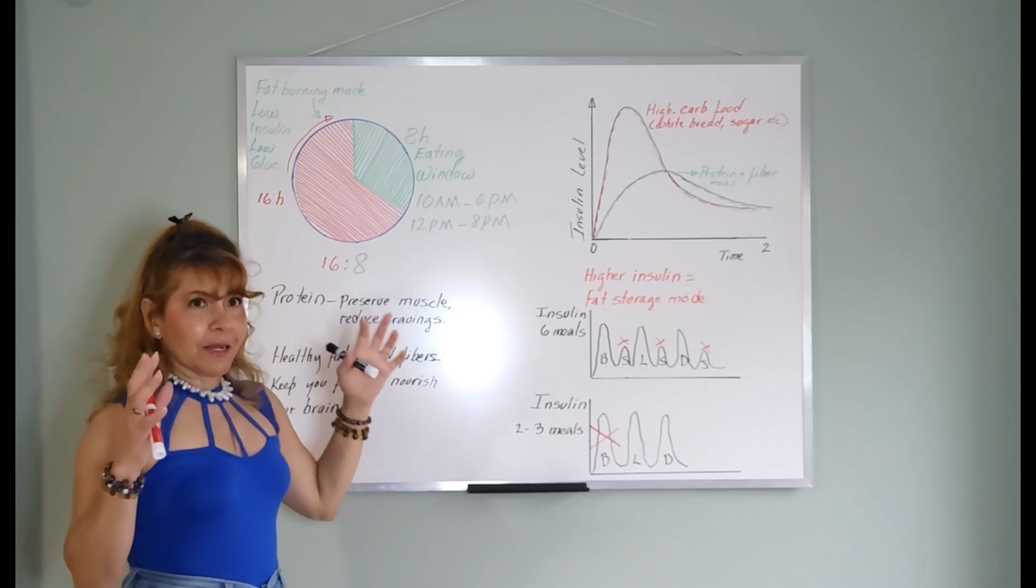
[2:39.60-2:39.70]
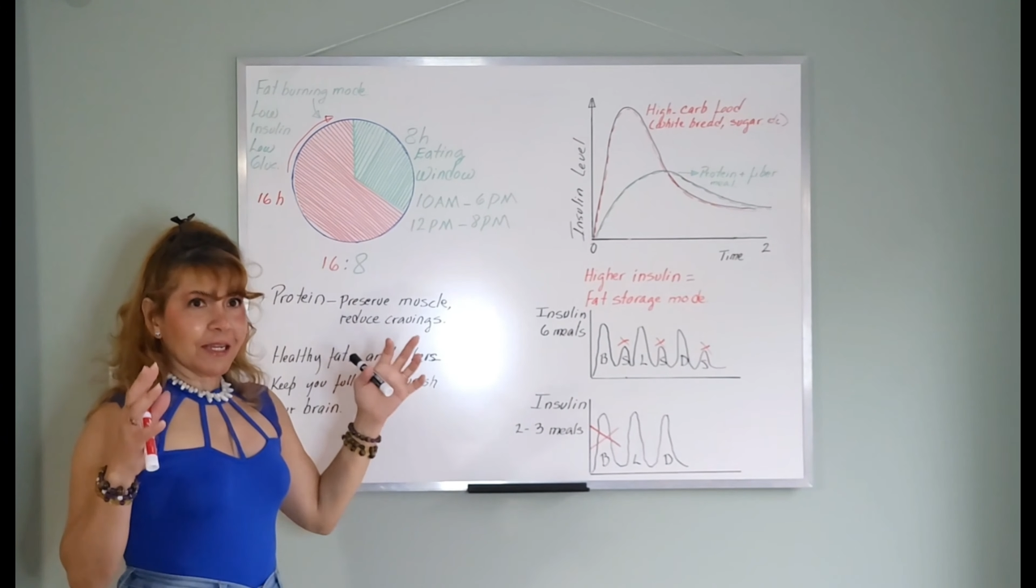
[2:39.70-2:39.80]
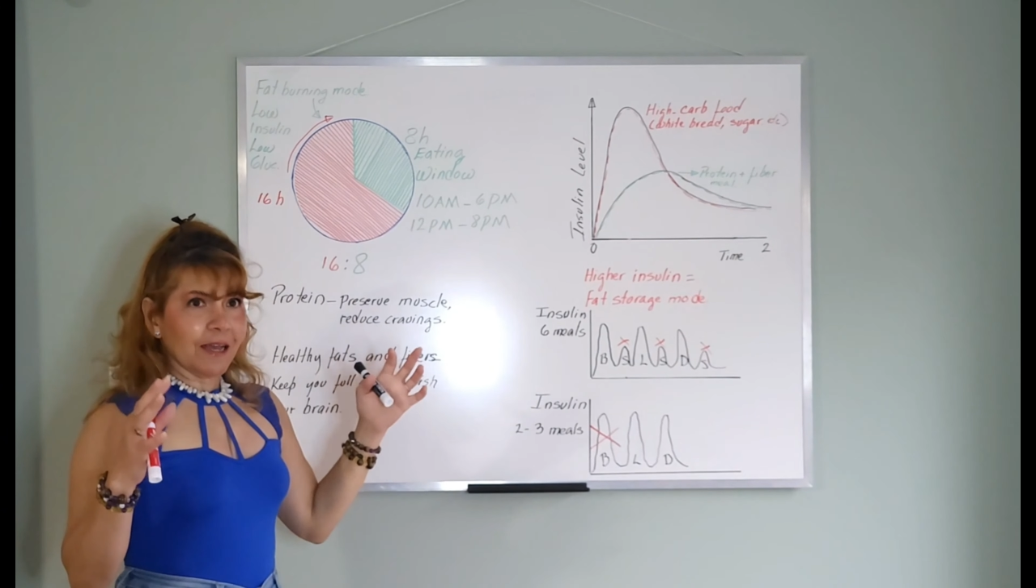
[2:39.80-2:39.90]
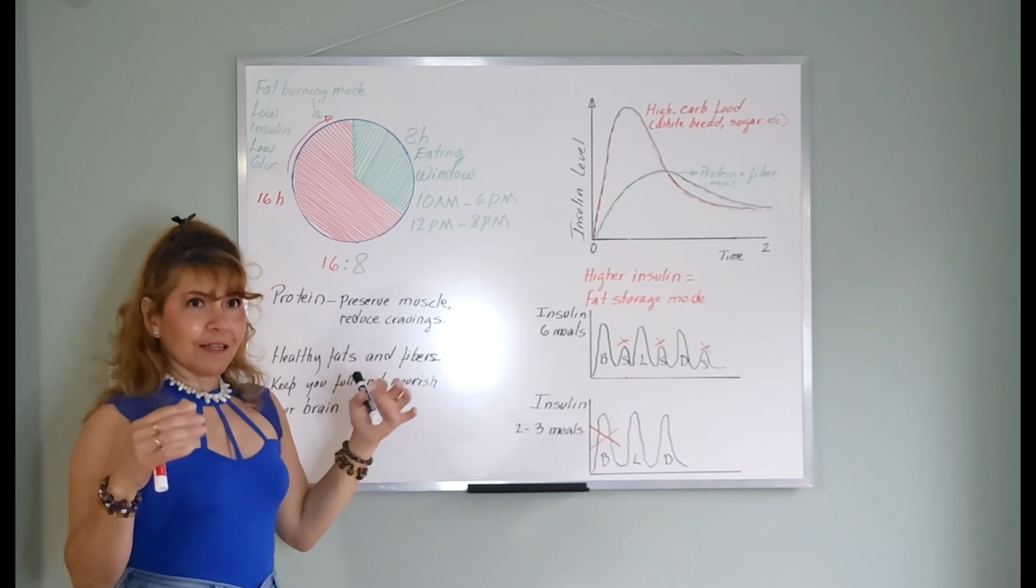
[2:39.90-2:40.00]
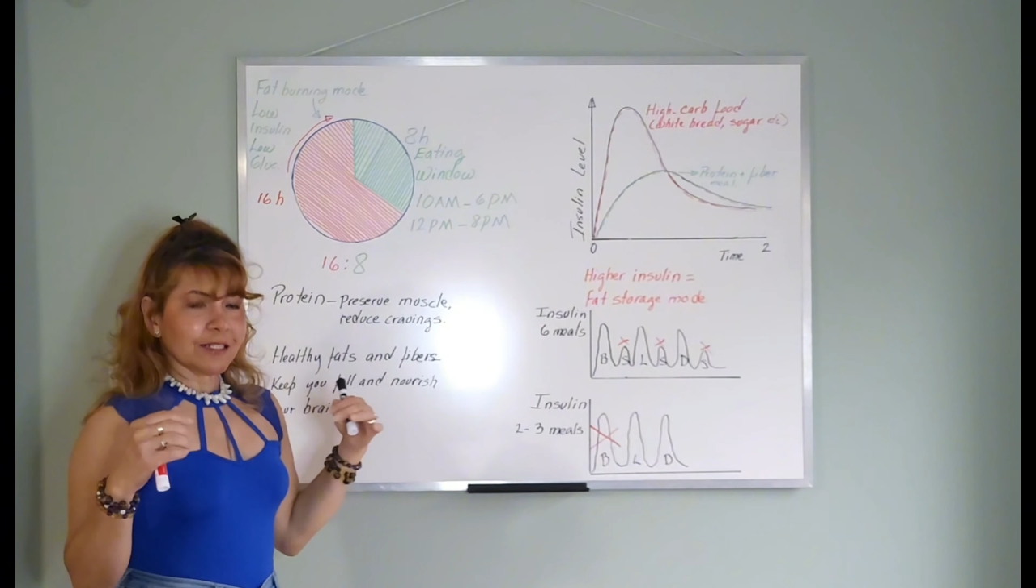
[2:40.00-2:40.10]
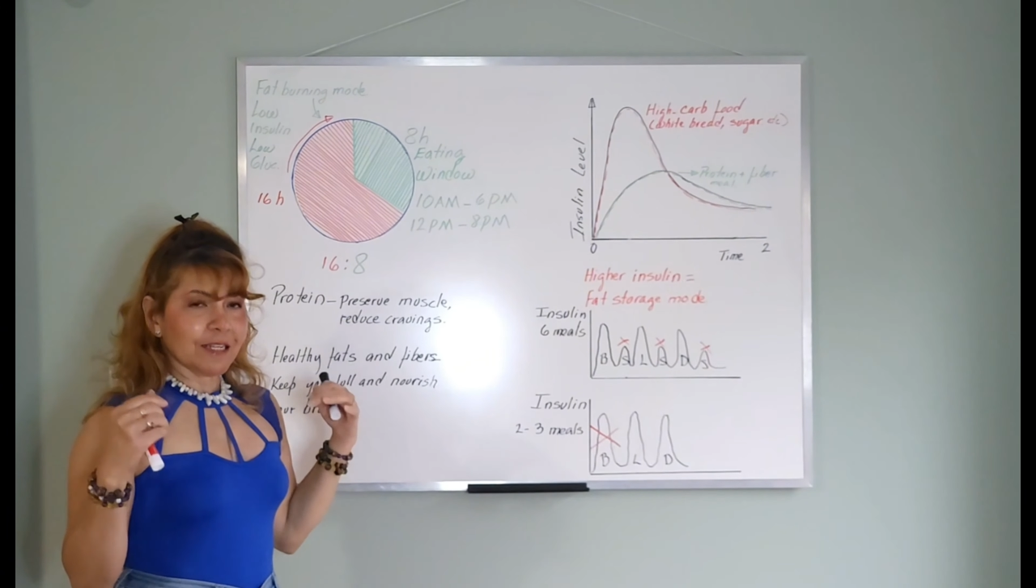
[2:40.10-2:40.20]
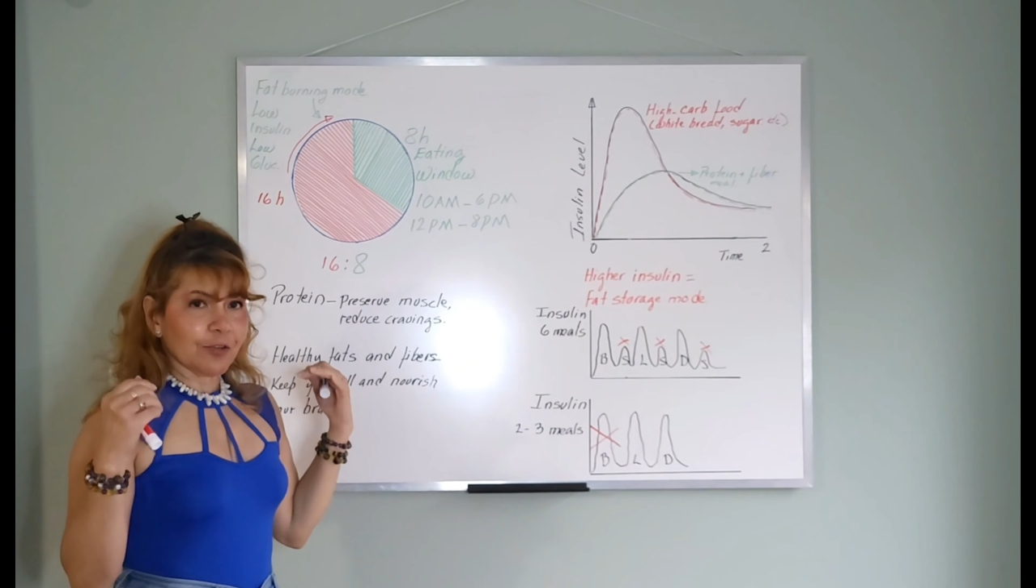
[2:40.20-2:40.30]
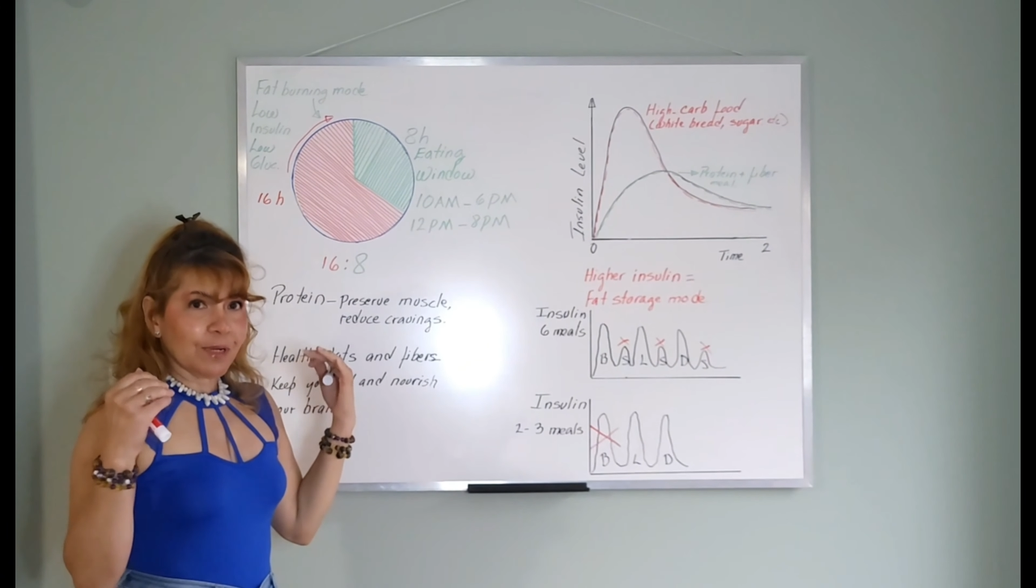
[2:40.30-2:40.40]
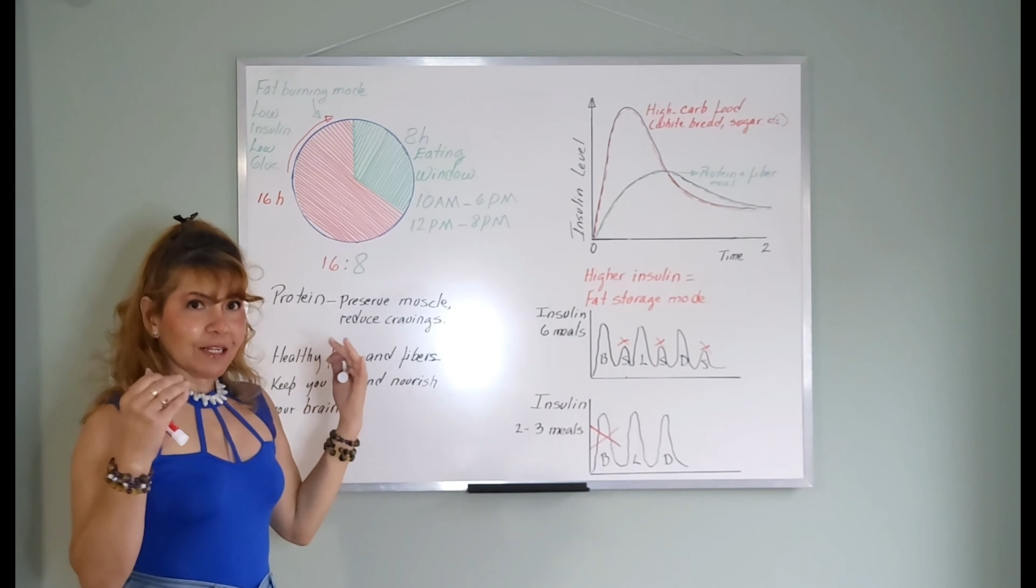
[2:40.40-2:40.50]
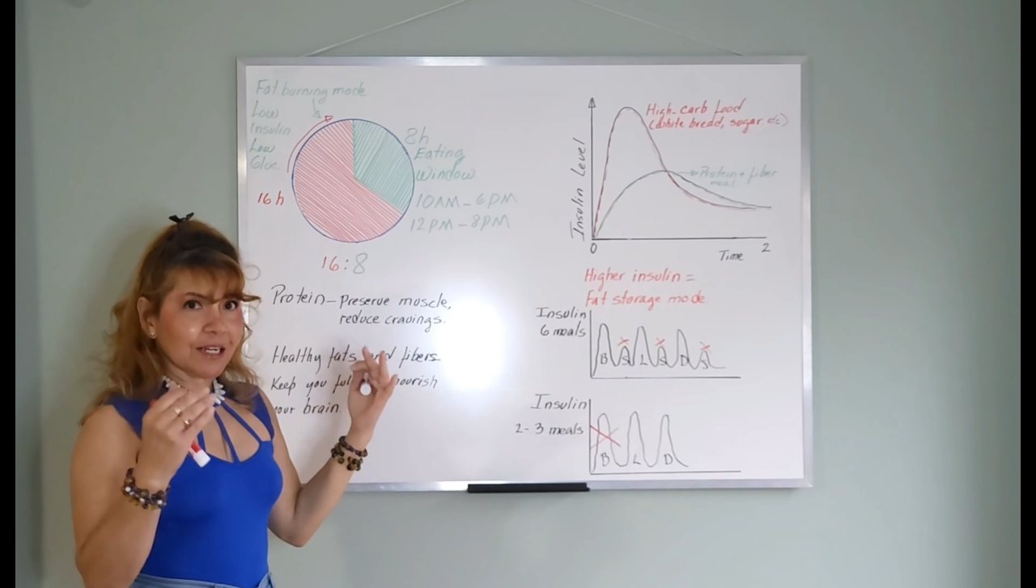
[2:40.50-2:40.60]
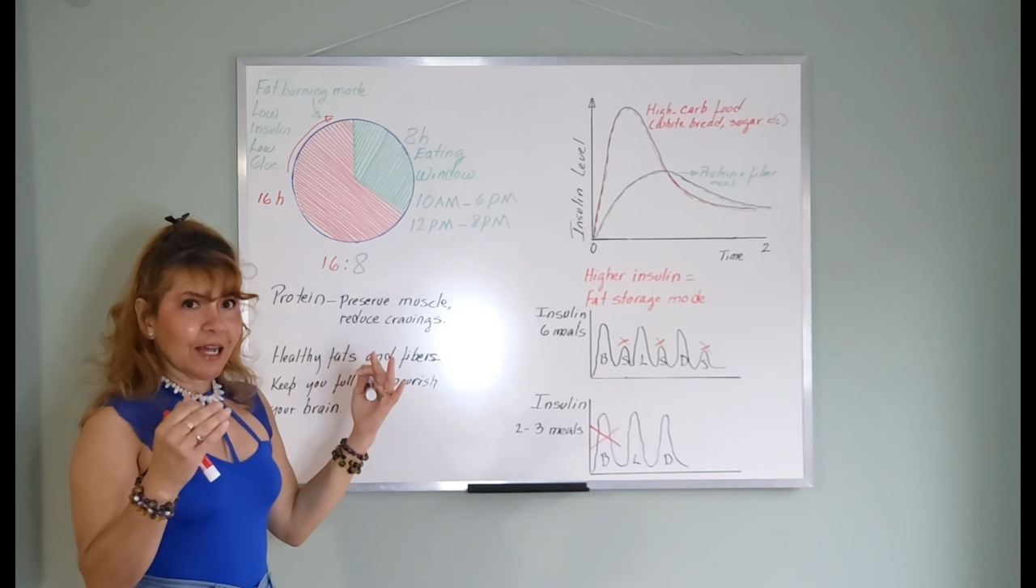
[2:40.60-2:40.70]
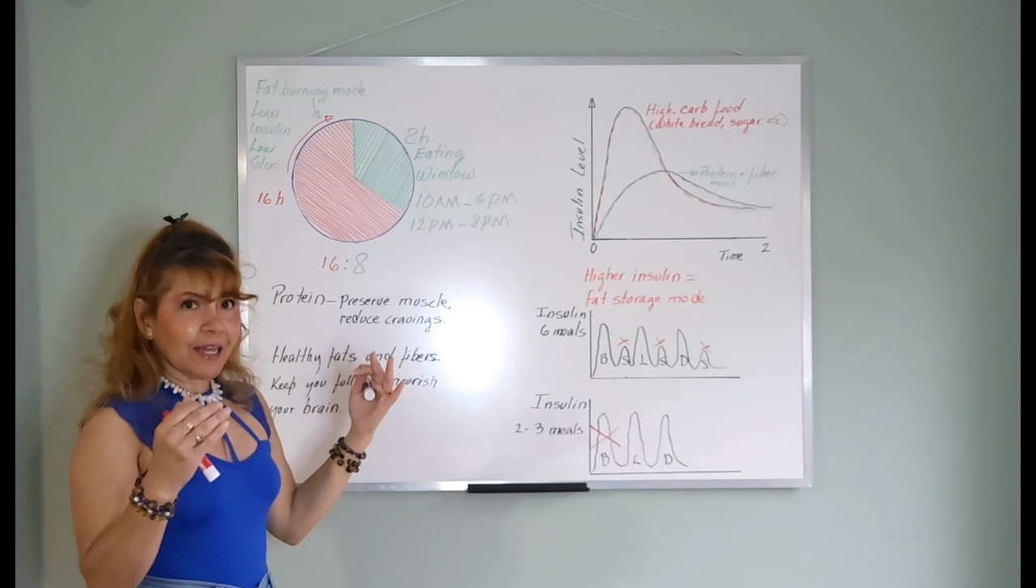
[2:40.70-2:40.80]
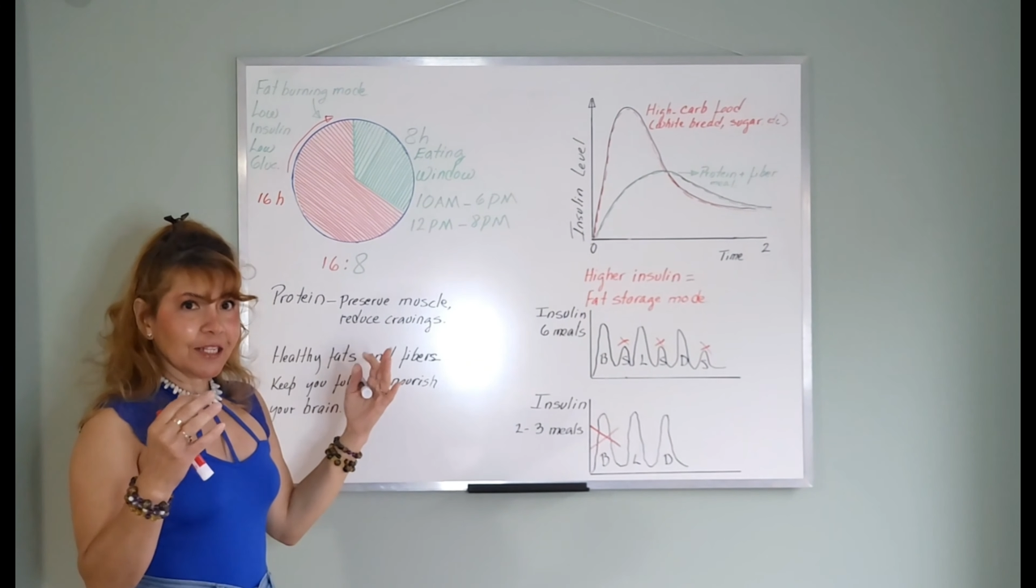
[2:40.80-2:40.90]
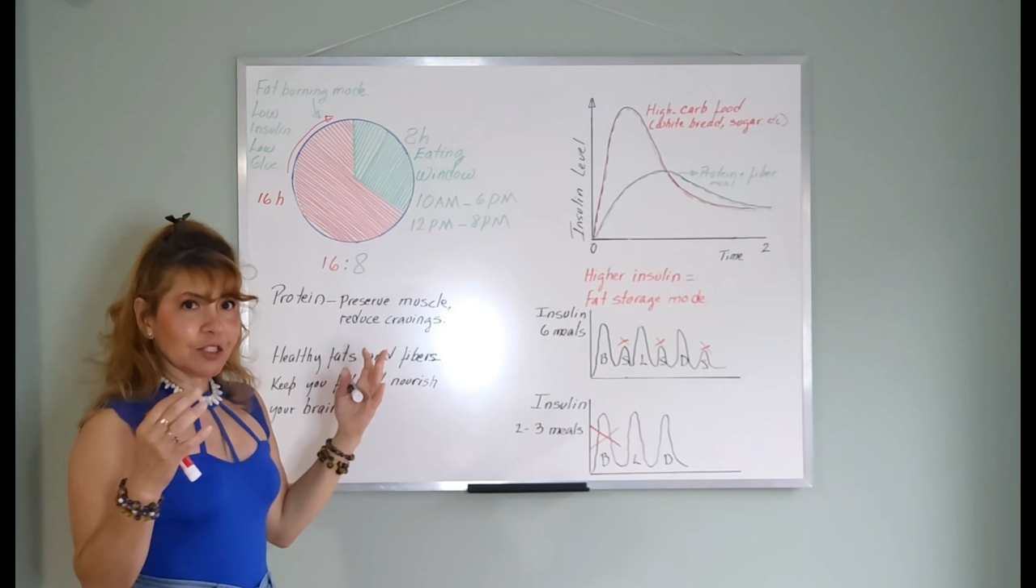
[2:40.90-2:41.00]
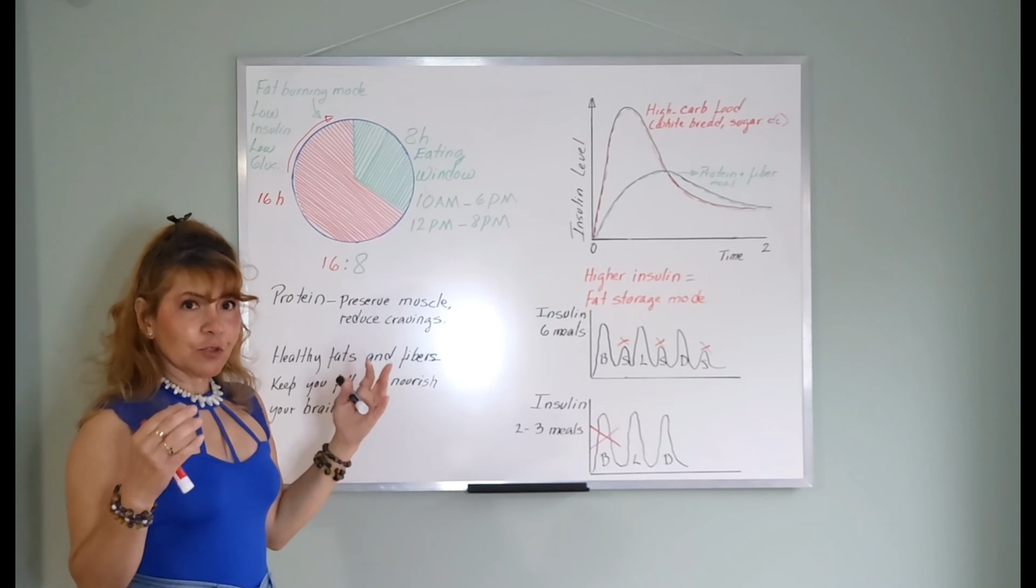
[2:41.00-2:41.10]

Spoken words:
body has the green light